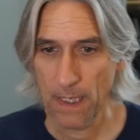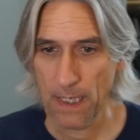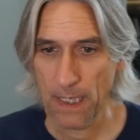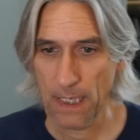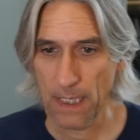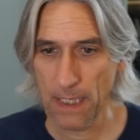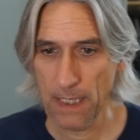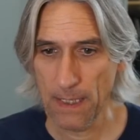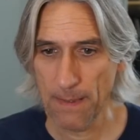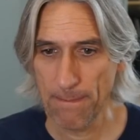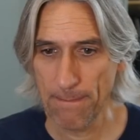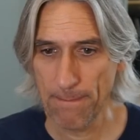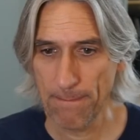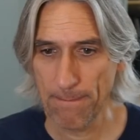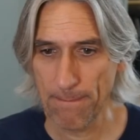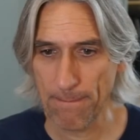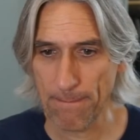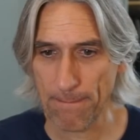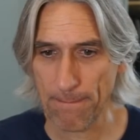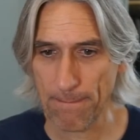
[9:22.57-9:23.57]

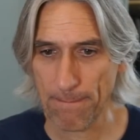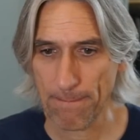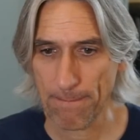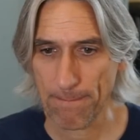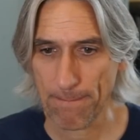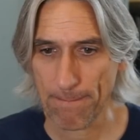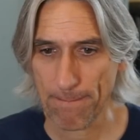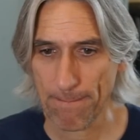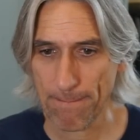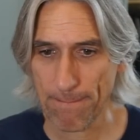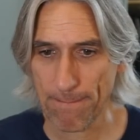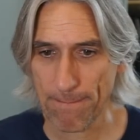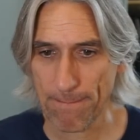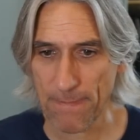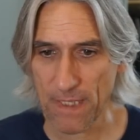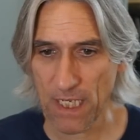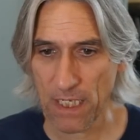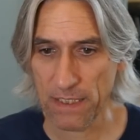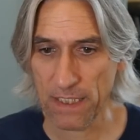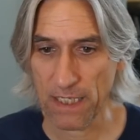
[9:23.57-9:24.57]
Um.
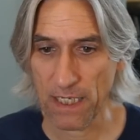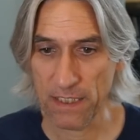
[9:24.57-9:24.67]
And,